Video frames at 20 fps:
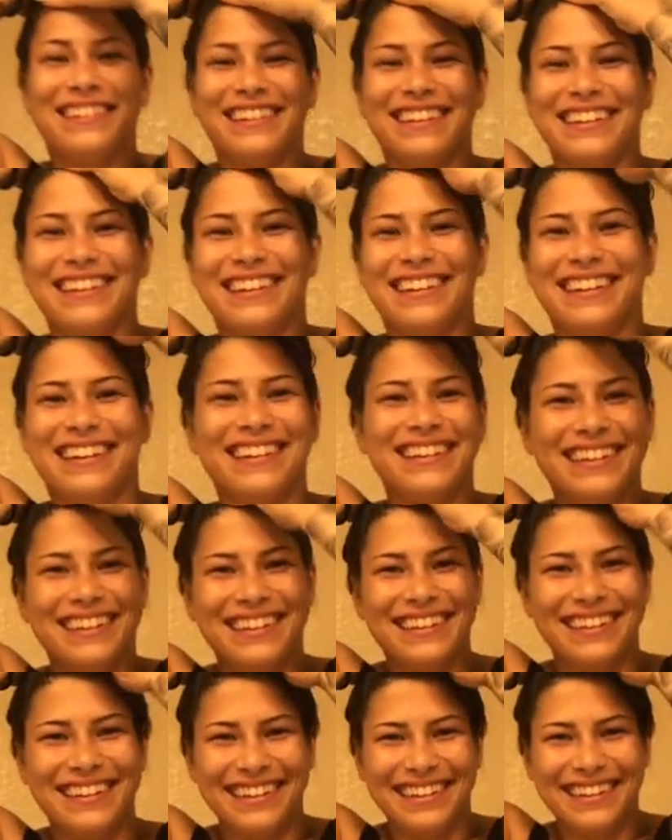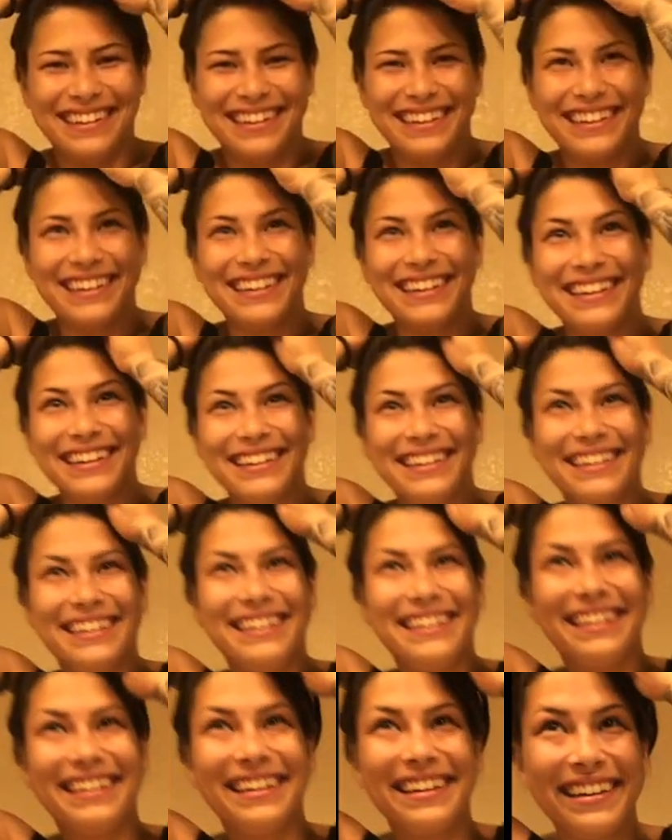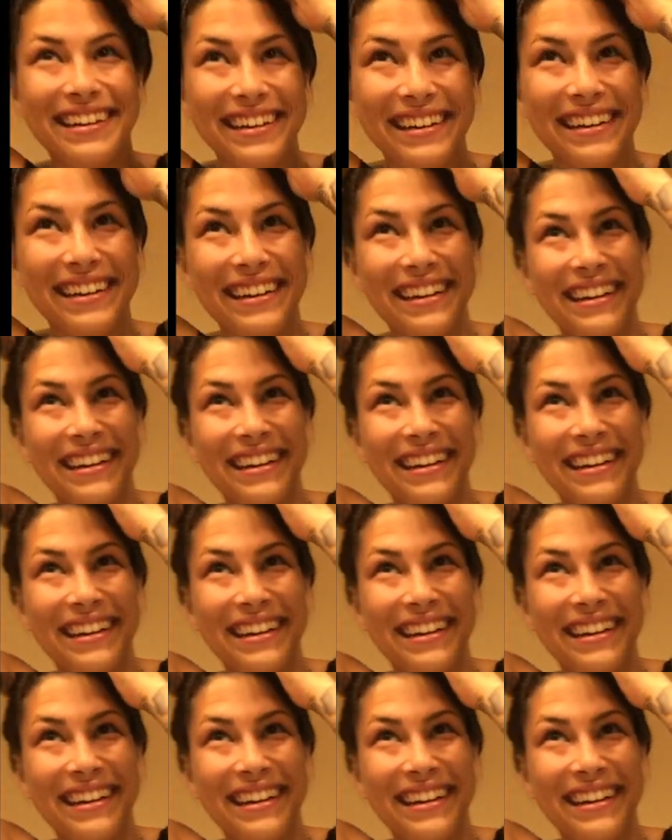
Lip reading: (no one is talking)